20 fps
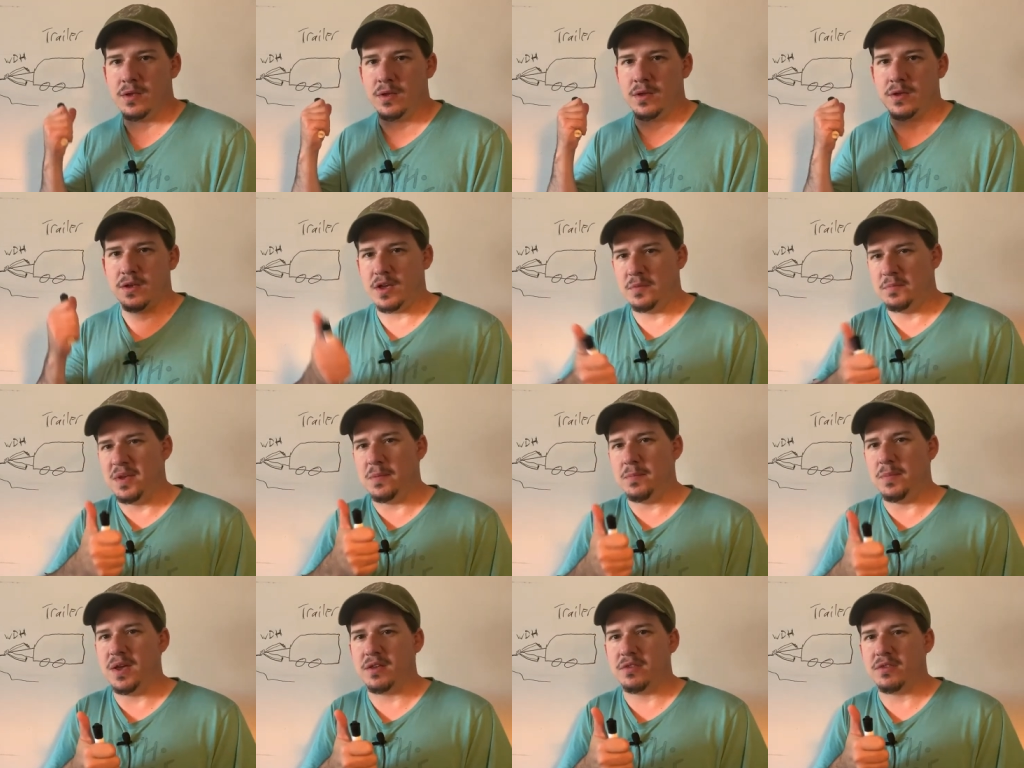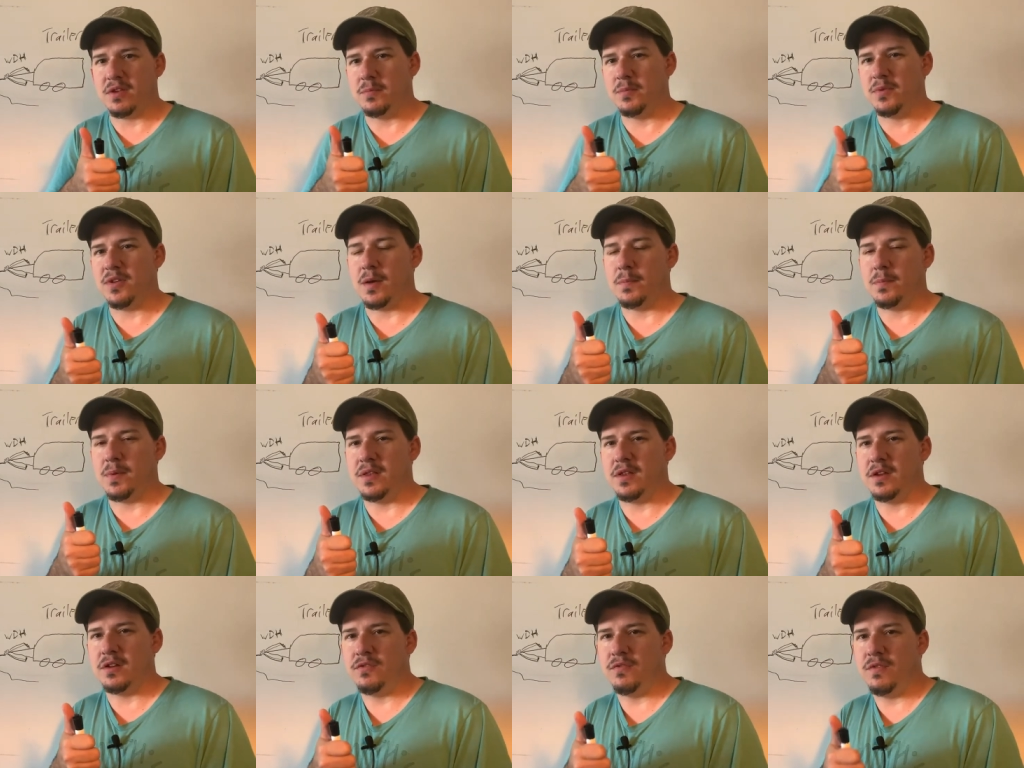Give me a big thumbs up on
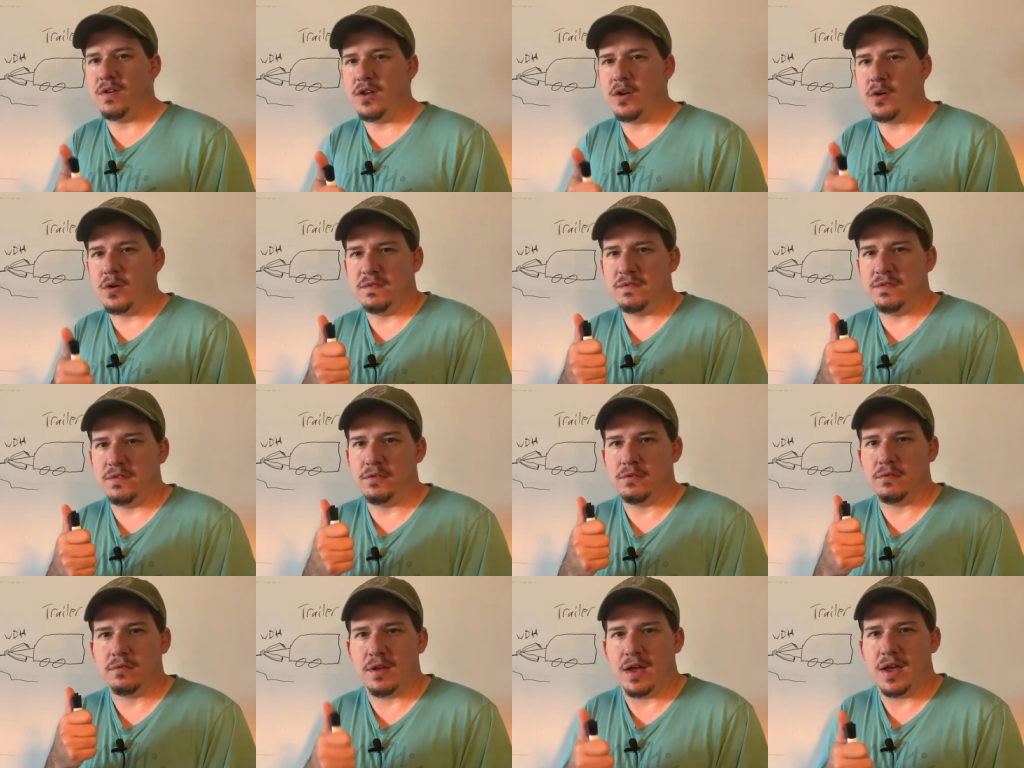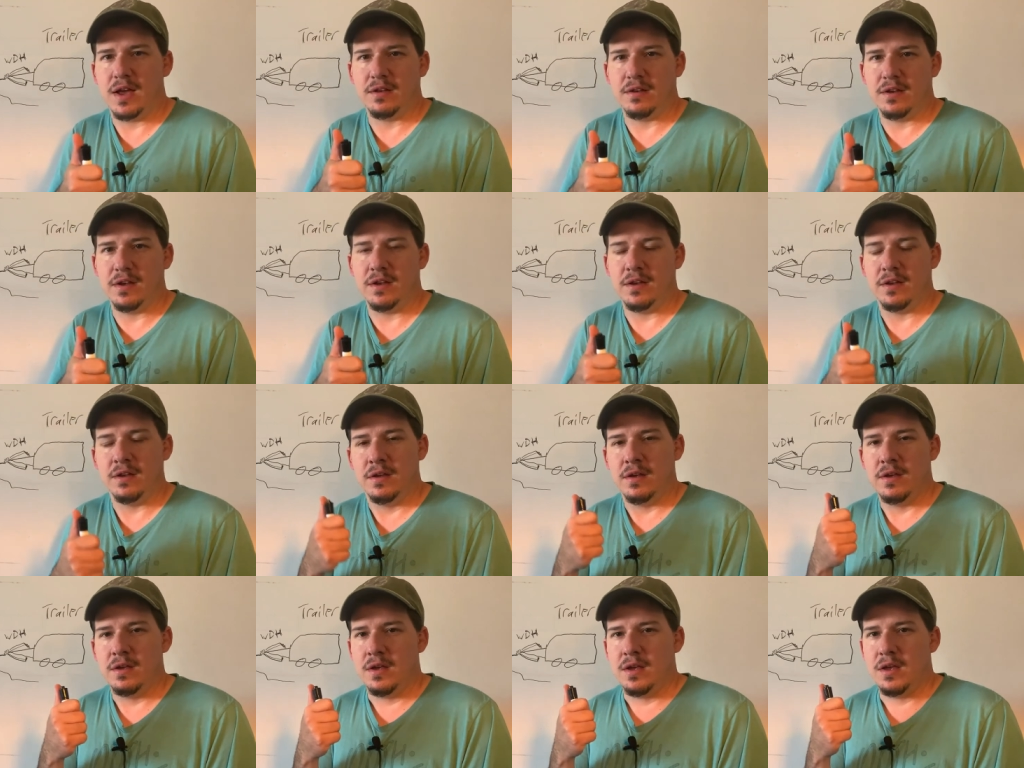this video if you liked it,
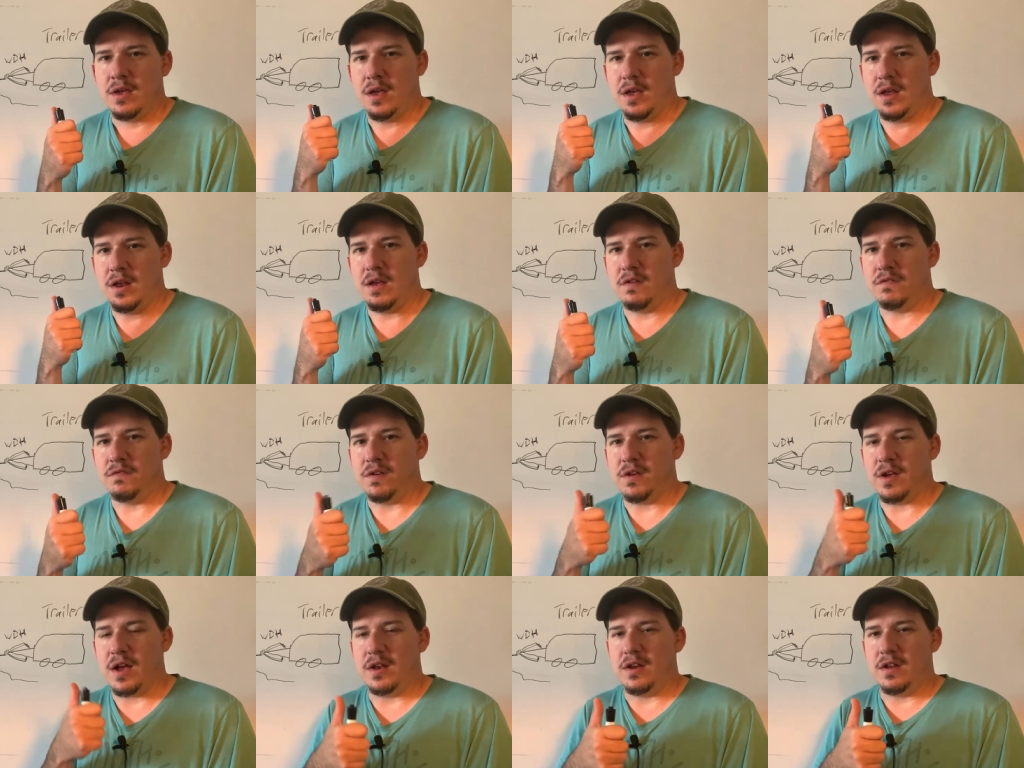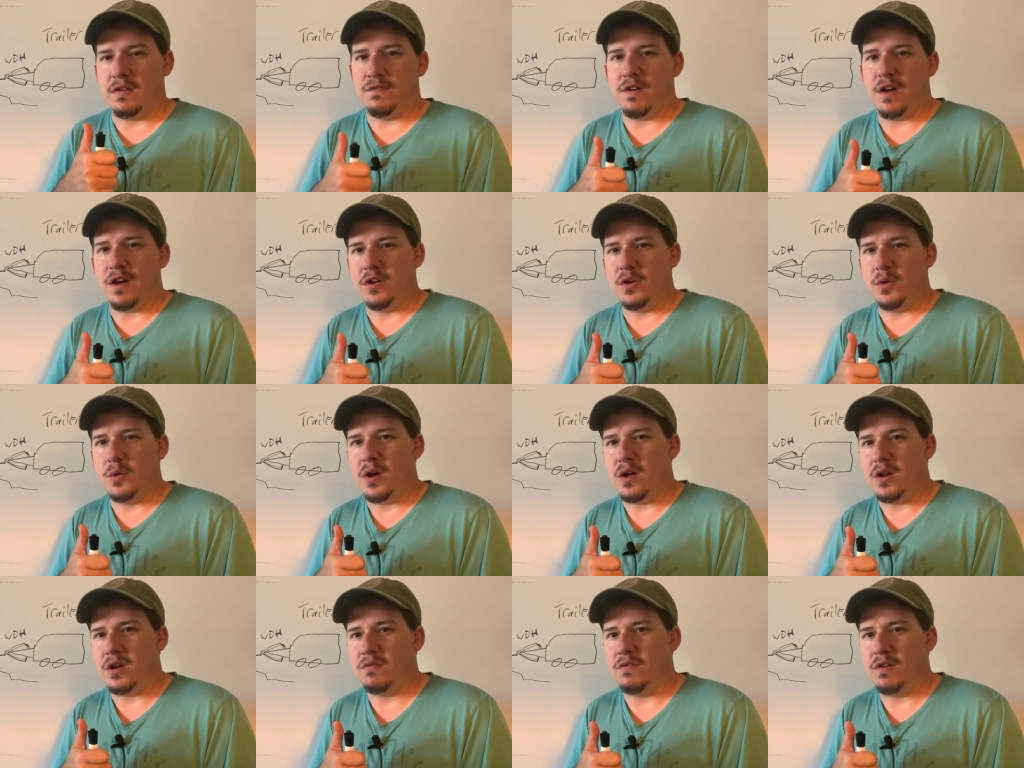and if you got any value
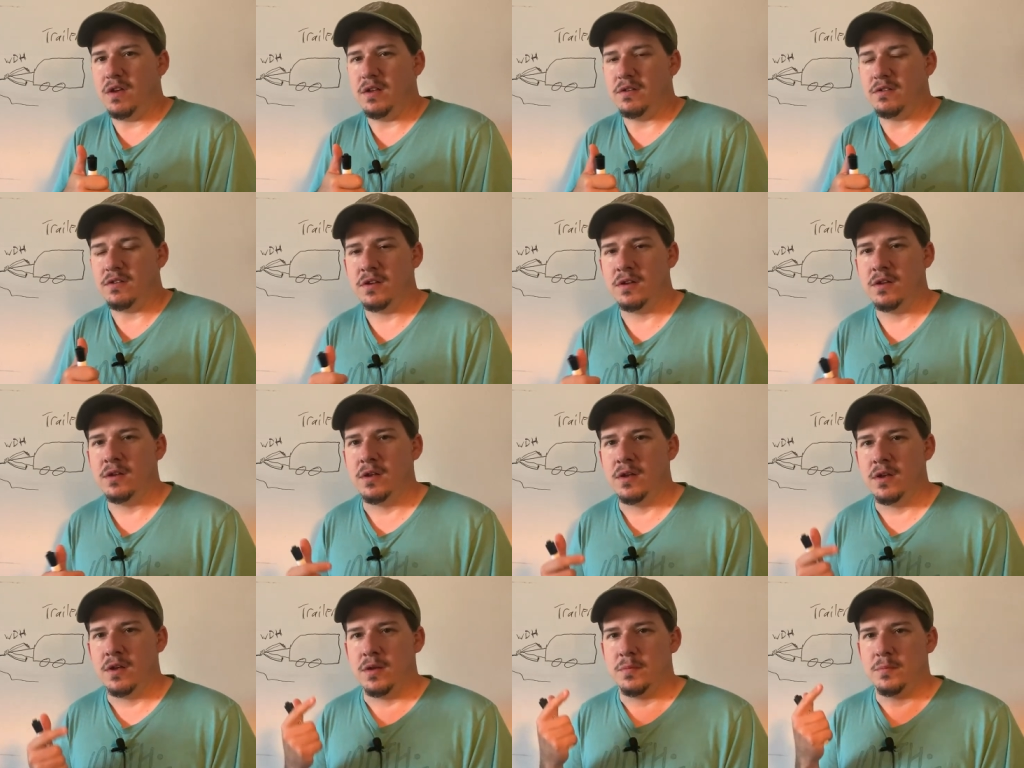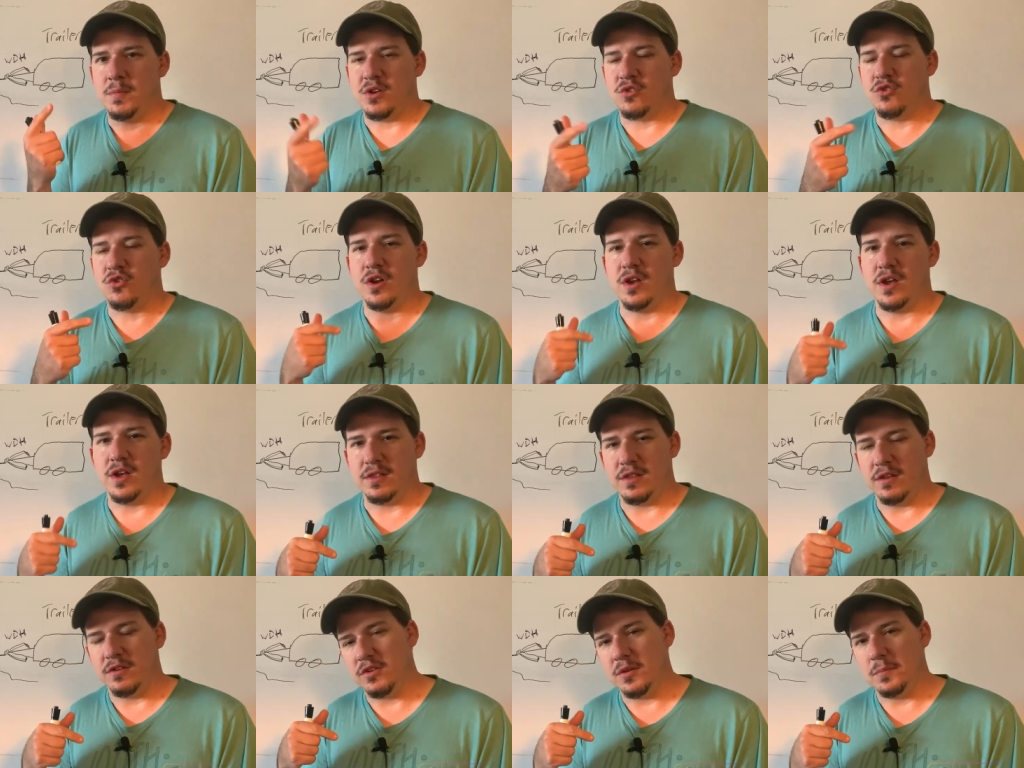out of it, make sure you
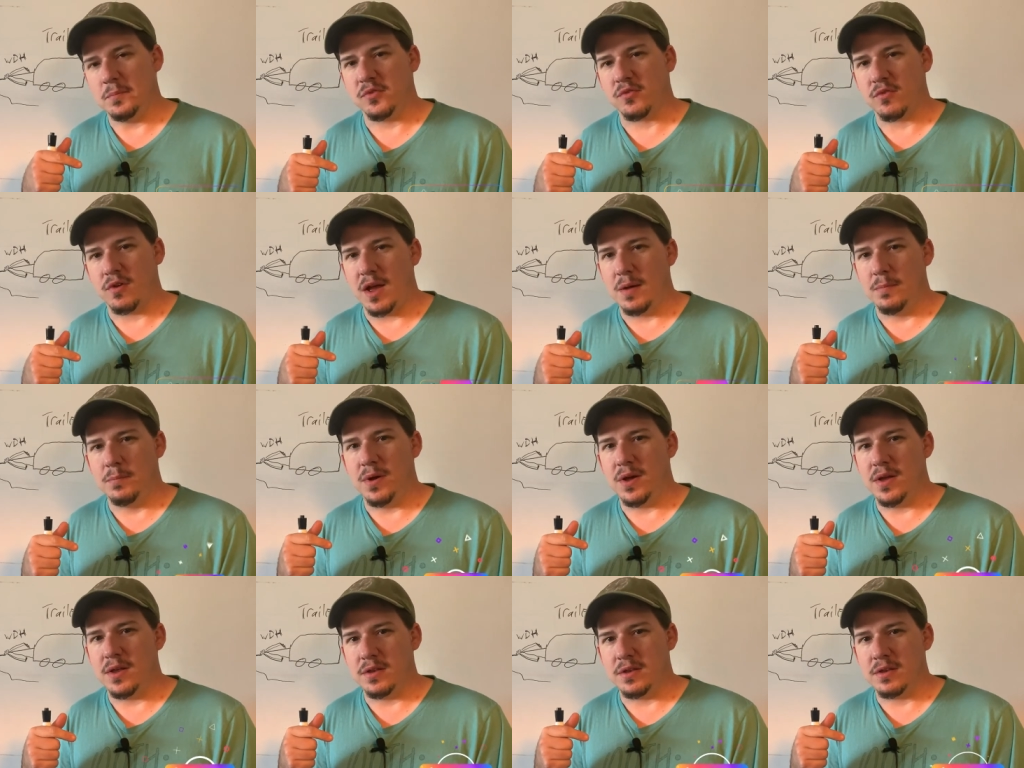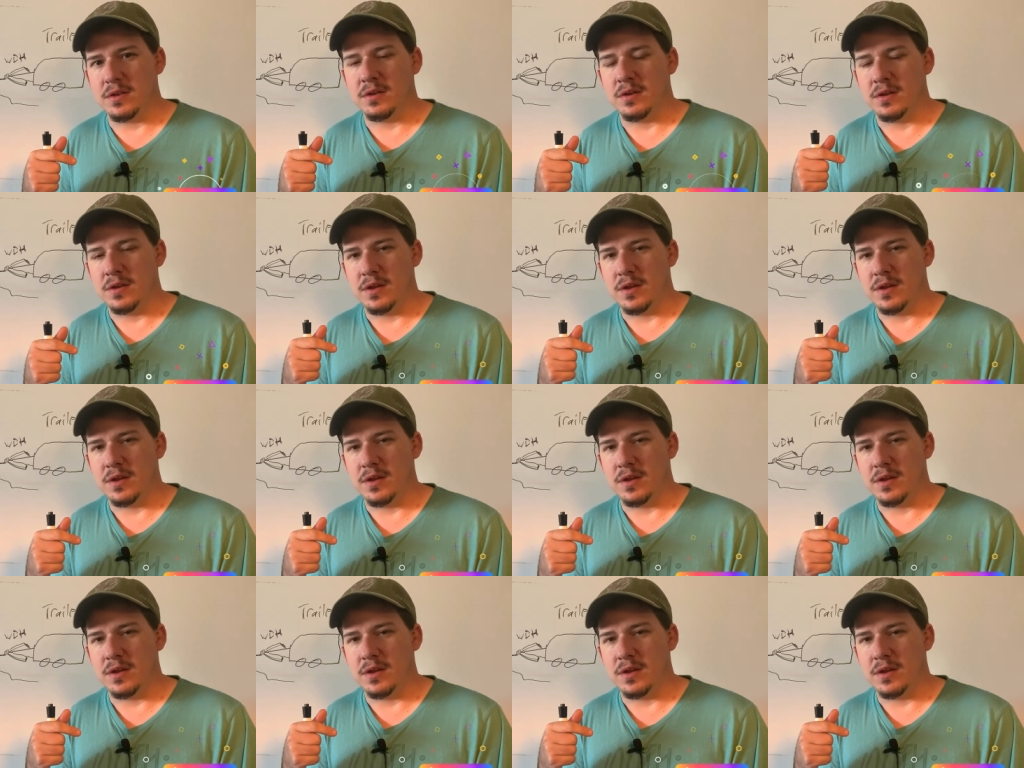hit the subscribe button,